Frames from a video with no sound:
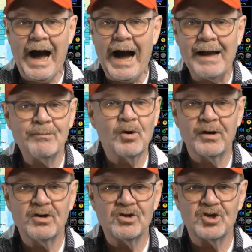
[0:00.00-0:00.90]
I'm
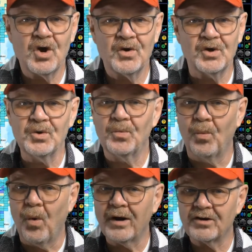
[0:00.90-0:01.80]
going to show you
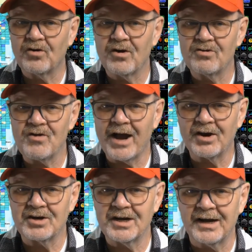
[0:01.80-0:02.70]
what Grid
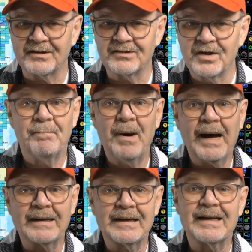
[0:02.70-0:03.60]
Tracker does,
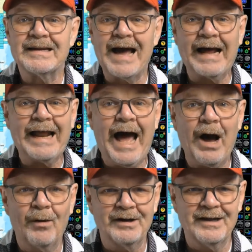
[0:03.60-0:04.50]
but not
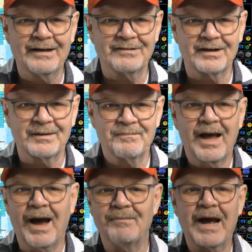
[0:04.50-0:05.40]
how it does it.
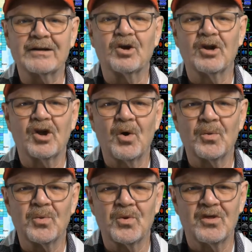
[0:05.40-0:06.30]
I'm not going to
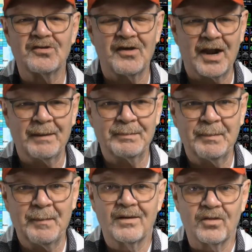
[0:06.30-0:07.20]
go through the setup.
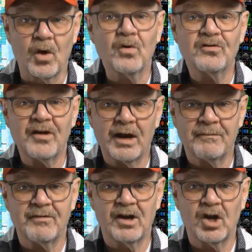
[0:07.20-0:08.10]
Those
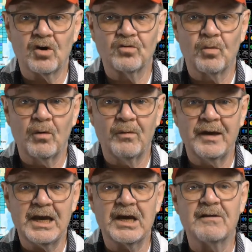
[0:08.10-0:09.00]
setup videos will
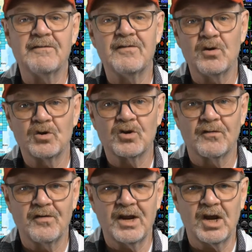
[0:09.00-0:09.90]
be in
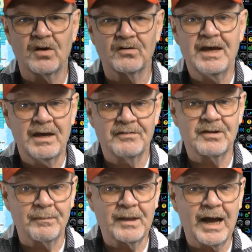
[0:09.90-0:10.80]
future videos. If
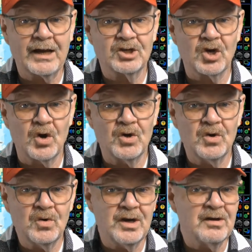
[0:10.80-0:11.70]
something I show
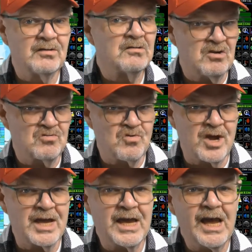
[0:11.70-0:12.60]
you is
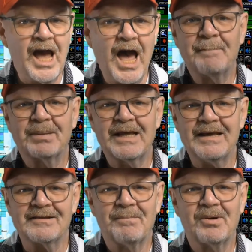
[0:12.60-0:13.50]
intriguing,
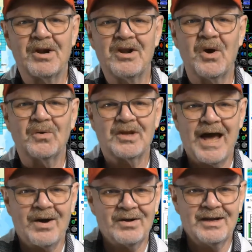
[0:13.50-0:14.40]
please put a note
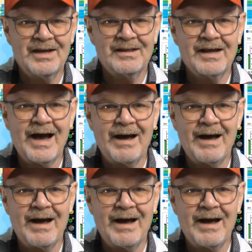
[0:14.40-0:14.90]
down in the